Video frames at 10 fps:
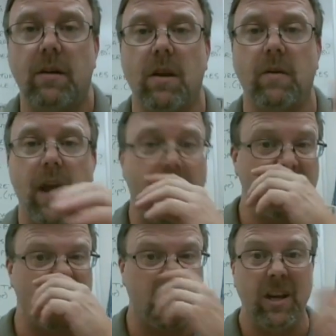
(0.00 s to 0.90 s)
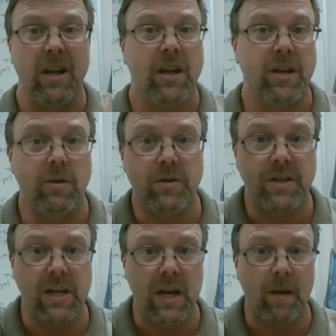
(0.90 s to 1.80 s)
location. You
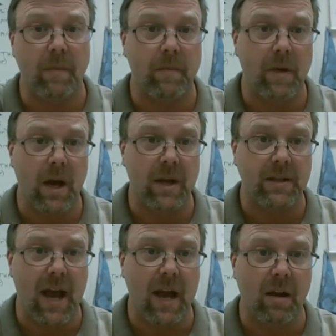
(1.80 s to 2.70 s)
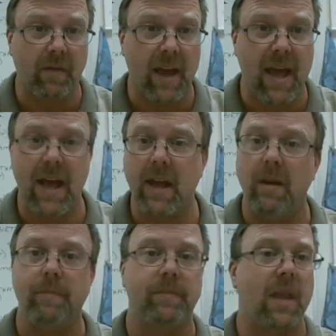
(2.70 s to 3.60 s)
see a tag on the
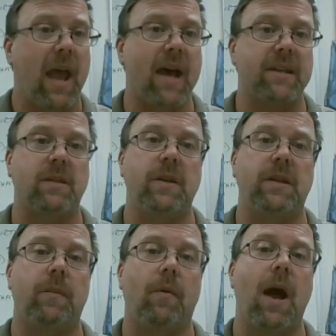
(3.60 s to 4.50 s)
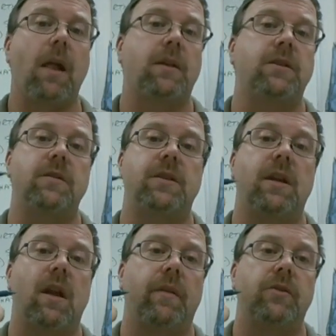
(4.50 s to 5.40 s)
head, has to be temporalis. You see
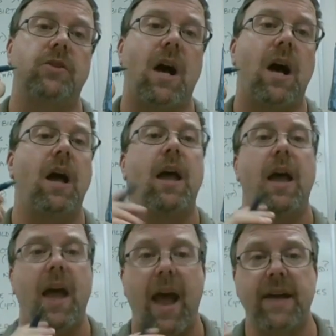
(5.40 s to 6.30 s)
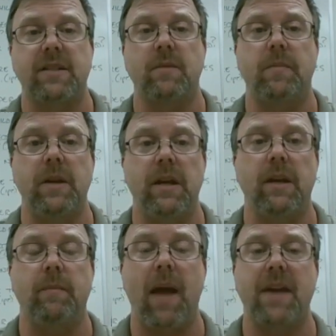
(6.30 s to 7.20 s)
it on the jaw, has to
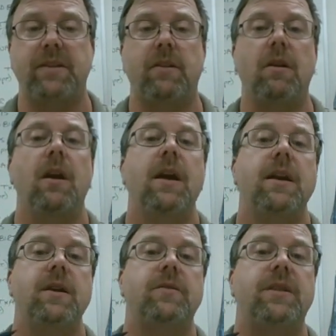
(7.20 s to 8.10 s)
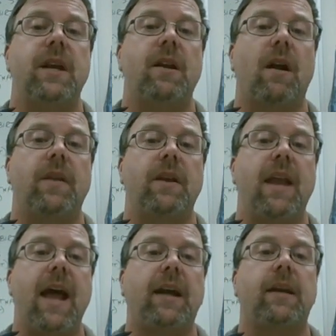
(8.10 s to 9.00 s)
be masseter. You see it on the
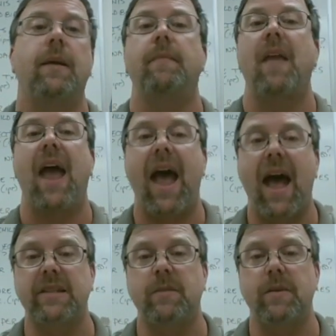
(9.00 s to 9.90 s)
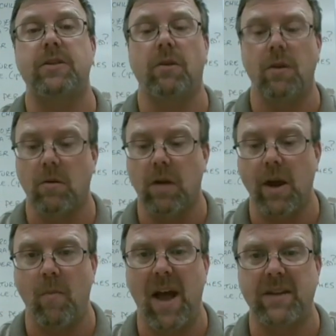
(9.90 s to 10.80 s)
neck, has to be
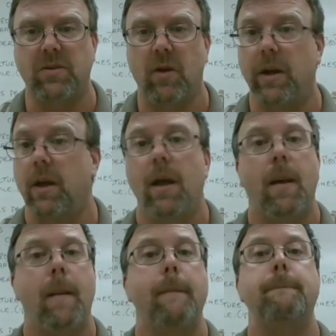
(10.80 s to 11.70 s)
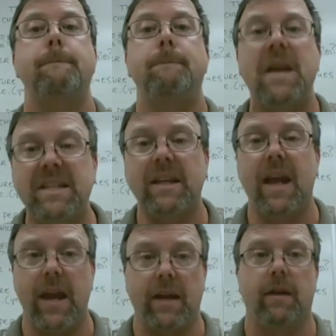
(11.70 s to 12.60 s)
sternocleidomastoid. Piece of
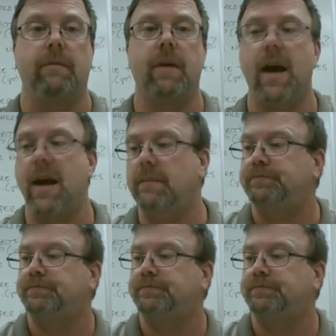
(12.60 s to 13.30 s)
cake, right?